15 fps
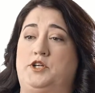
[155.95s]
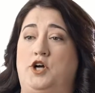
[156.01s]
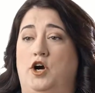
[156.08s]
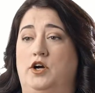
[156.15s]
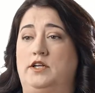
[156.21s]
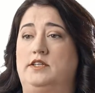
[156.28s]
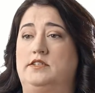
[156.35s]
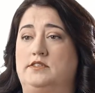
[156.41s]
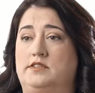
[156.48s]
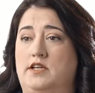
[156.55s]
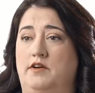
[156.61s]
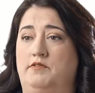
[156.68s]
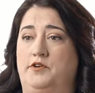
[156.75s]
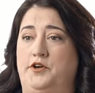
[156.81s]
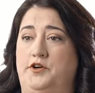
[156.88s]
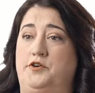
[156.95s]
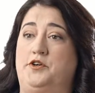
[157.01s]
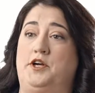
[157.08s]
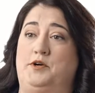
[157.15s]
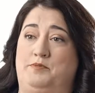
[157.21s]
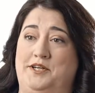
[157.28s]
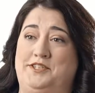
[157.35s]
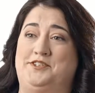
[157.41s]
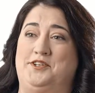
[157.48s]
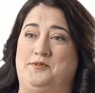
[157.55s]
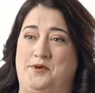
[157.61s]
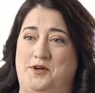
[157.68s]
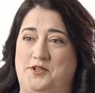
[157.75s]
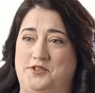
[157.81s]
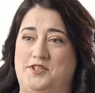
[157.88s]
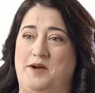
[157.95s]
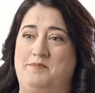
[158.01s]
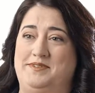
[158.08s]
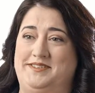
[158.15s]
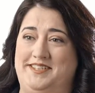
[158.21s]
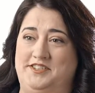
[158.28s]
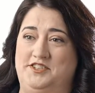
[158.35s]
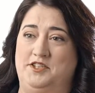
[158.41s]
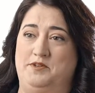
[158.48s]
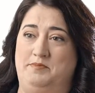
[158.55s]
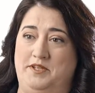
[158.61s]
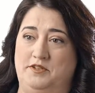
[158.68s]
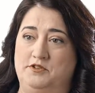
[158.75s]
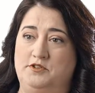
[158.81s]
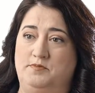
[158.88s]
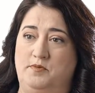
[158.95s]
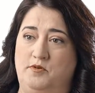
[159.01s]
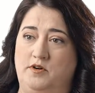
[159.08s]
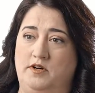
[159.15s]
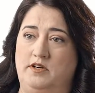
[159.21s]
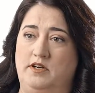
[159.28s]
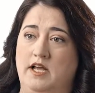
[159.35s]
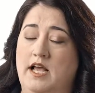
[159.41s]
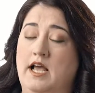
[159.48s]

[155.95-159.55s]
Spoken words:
regarding discovery are going to bring to the Workers' Compensation Appeals Board.